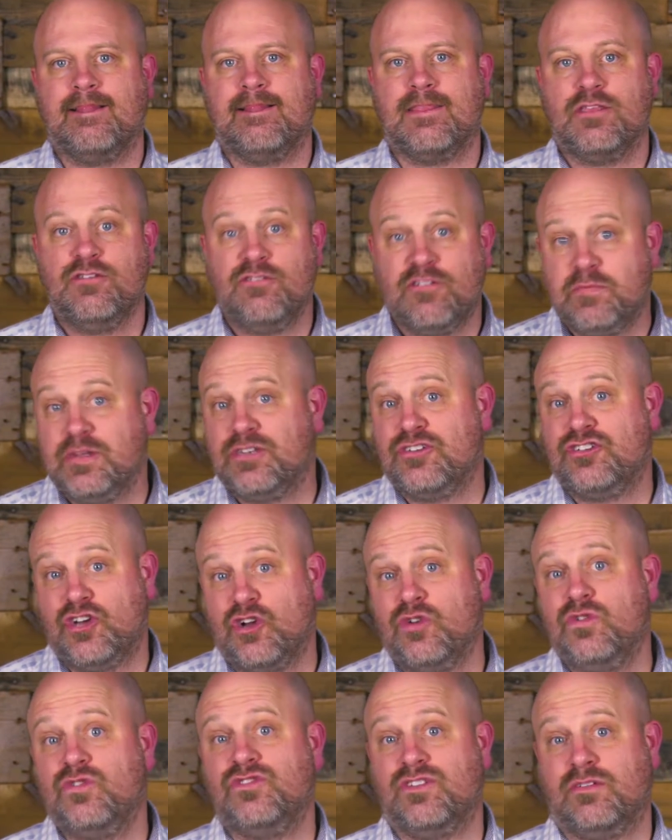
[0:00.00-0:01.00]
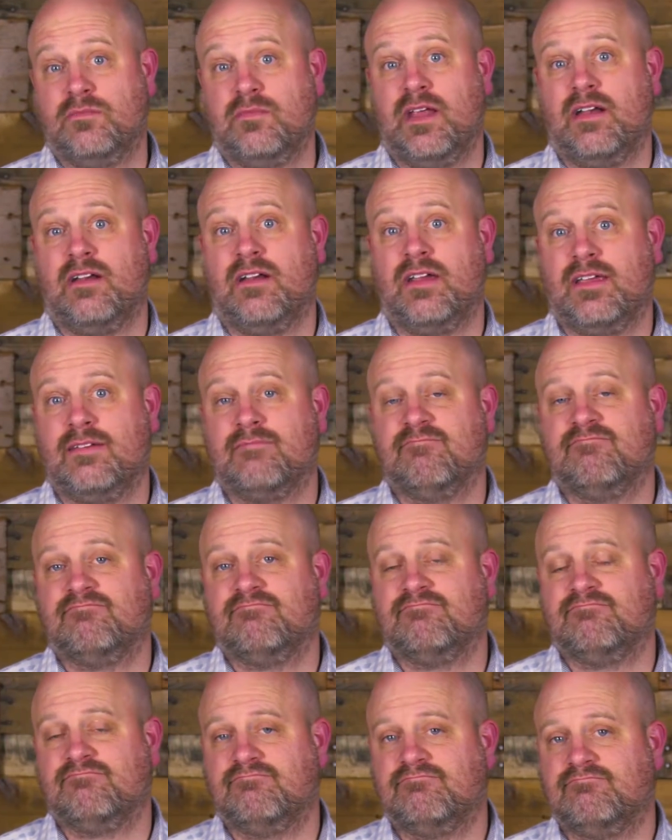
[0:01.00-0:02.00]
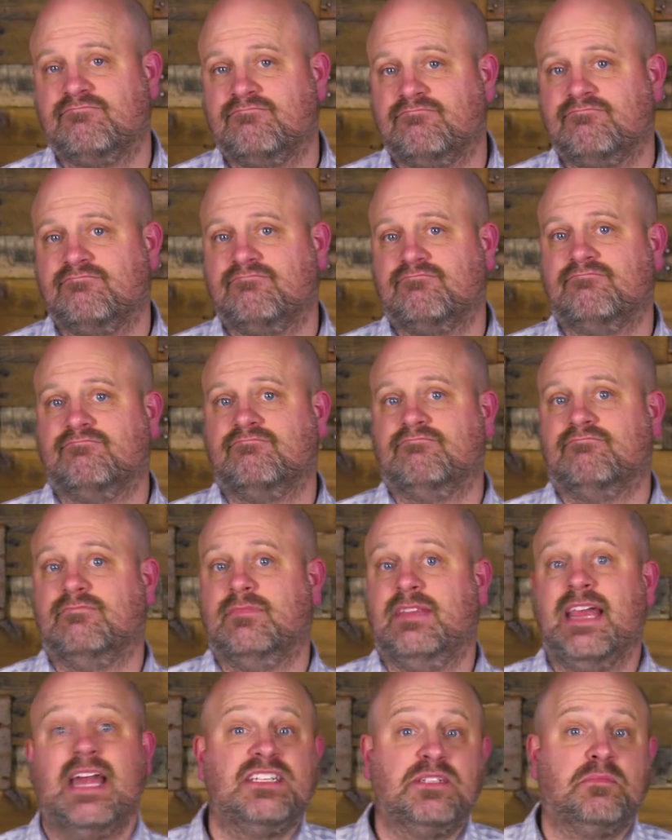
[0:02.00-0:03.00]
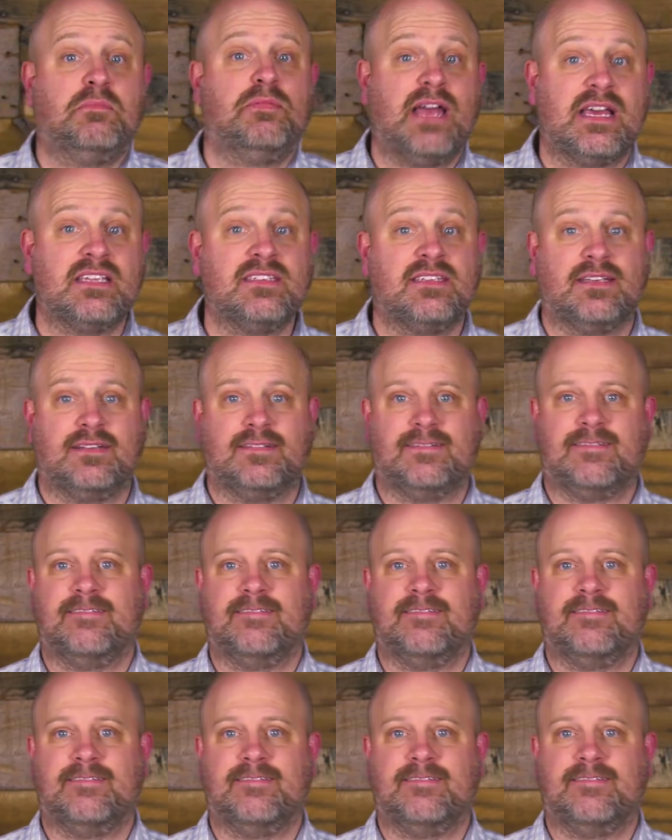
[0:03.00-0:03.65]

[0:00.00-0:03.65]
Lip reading: You have been chosen, Mary. And that is a blessing.